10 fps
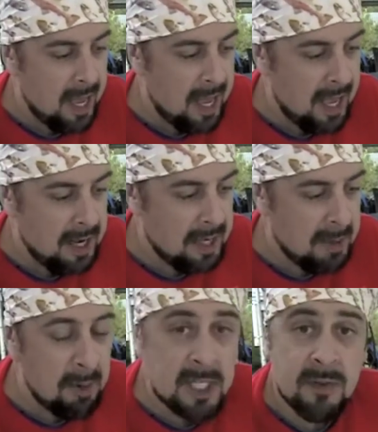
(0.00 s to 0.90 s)
And
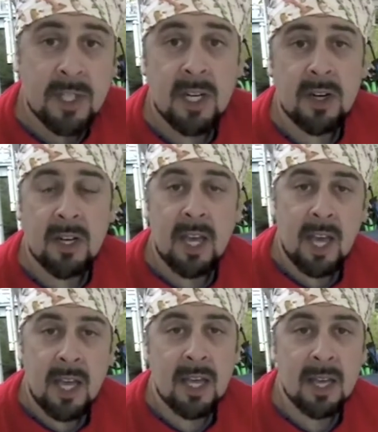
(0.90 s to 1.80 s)
a bunch of us here
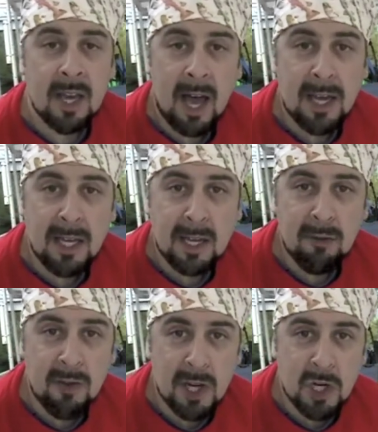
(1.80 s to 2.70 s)
today IDing
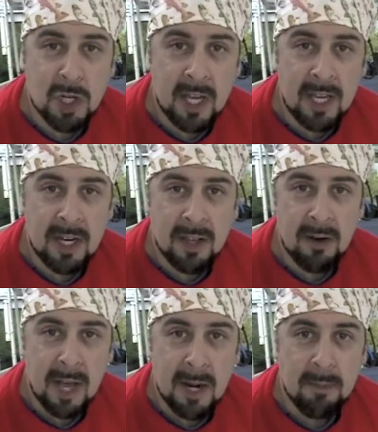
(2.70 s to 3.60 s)
fish and
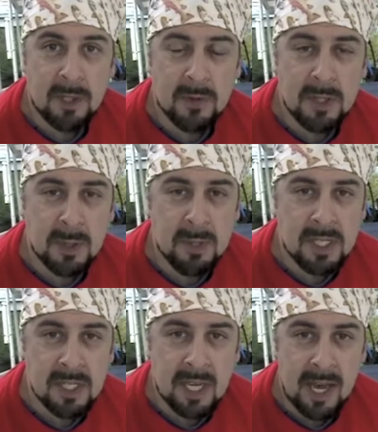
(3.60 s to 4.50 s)
other animals for the
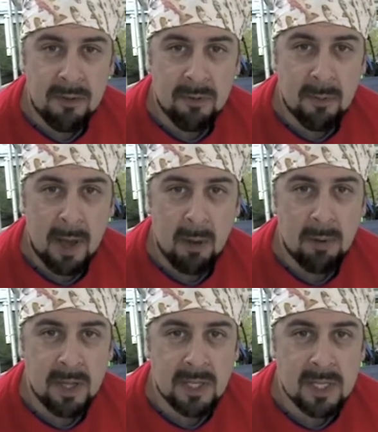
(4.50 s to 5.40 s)
species count for
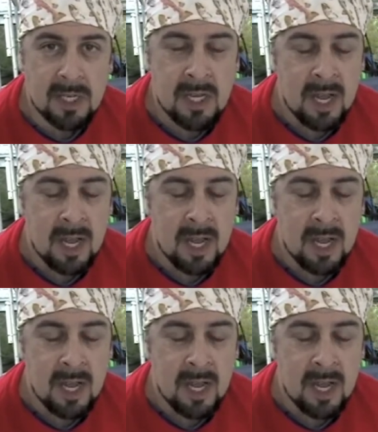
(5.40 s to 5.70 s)
BioBlitz.